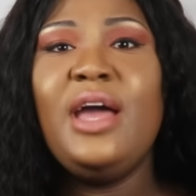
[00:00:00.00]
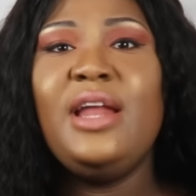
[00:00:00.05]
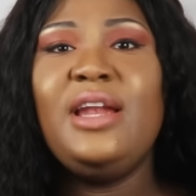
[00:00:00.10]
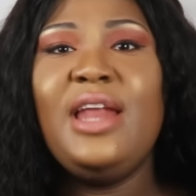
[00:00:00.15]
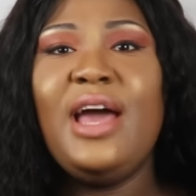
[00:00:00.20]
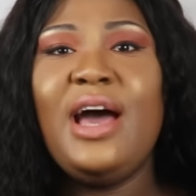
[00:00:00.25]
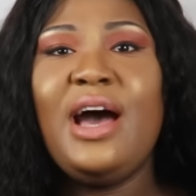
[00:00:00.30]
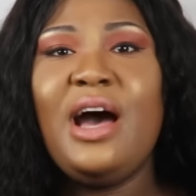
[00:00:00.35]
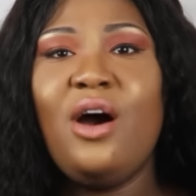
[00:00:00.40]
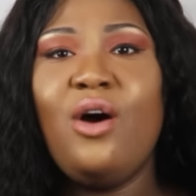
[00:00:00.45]

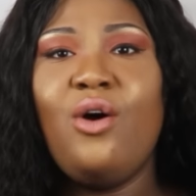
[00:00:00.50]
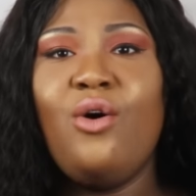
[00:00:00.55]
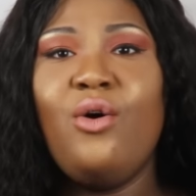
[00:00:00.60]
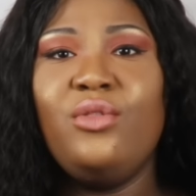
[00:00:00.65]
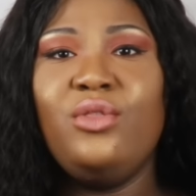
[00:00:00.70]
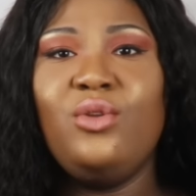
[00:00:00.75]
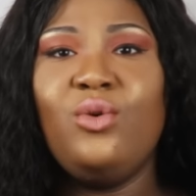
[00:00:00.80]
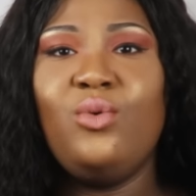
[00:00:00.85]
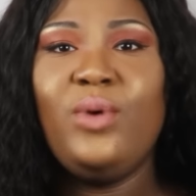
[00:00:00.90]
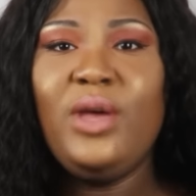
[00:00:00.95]

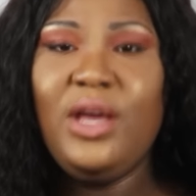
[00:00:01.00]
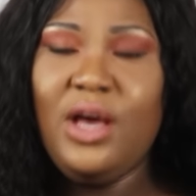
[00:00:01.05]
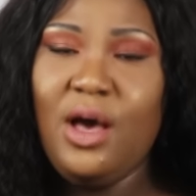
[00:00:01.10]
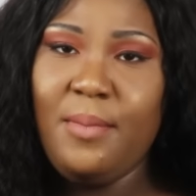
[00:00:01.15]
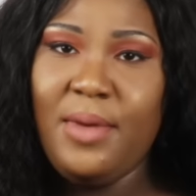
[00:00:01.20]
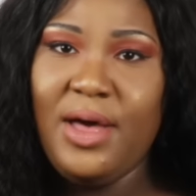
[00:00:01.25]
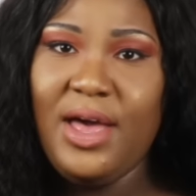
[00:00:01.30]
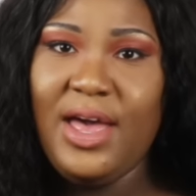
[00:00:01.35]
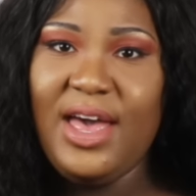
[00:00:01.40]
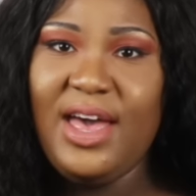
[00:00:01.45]
Now, the wig
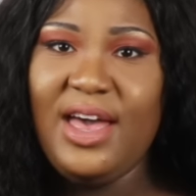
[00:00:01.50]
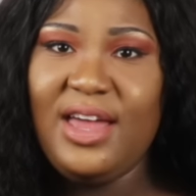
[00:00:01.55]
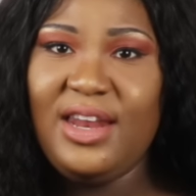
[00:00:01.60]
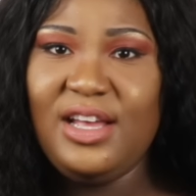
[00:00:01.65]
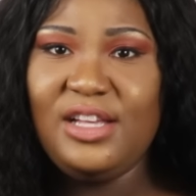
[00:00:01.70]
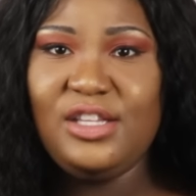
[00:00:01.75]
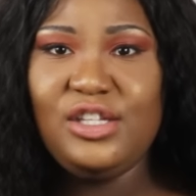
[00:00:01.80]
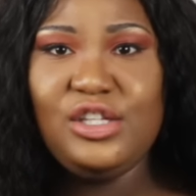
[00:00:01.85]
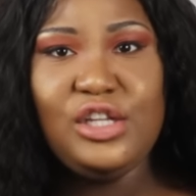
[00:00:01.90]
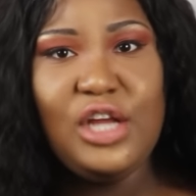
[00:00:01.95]
on my
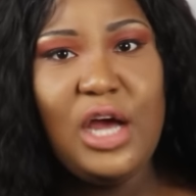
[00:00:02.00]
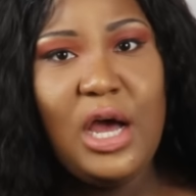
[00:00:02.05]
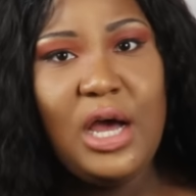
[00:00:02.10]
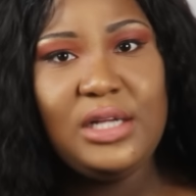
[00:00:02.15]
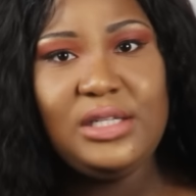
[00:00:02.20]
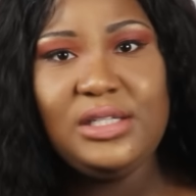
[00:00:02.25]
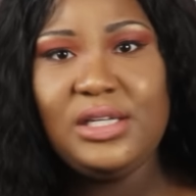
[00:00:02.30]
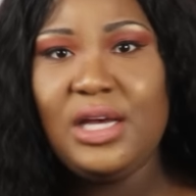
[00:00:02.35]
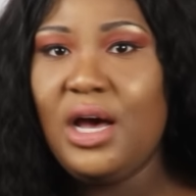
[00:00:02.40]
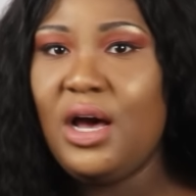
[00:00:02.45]
head is
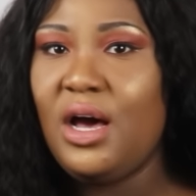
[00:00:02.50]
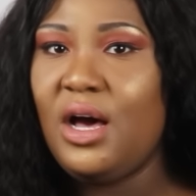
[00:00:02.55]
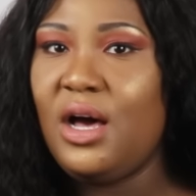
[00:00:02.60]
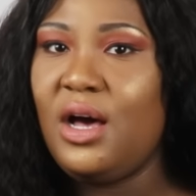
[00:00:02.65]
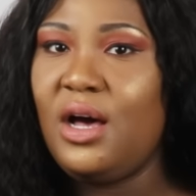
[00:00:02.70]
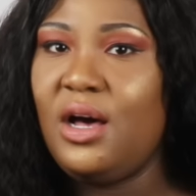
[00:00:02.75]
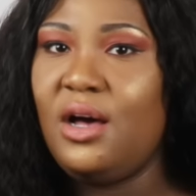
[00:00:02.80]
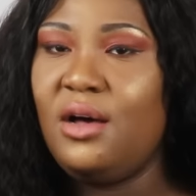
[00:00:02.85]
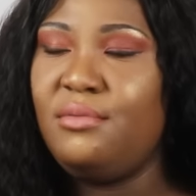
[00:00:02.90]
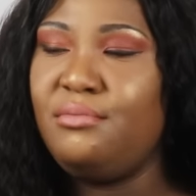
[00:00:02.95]
not
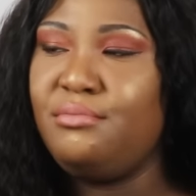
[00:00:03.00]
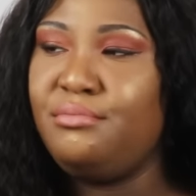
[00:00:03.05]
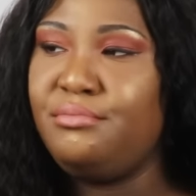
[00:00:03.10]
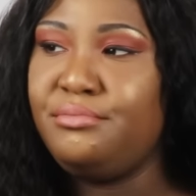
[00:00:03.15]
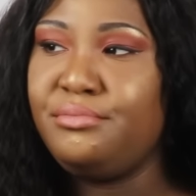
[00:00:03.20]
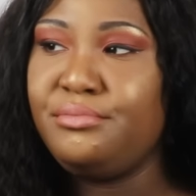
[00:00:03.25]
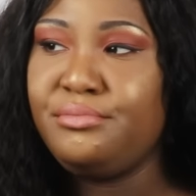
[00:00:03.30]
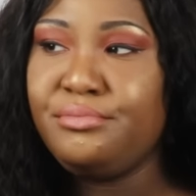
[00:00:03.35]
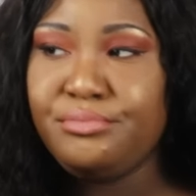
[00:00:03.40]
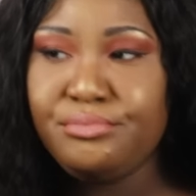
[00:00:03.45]

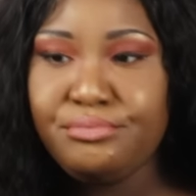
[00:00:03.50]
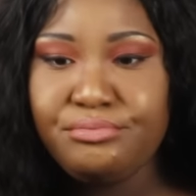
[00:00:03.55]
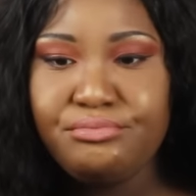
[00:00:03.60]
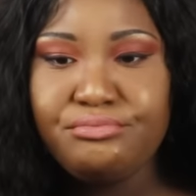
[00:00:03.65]
um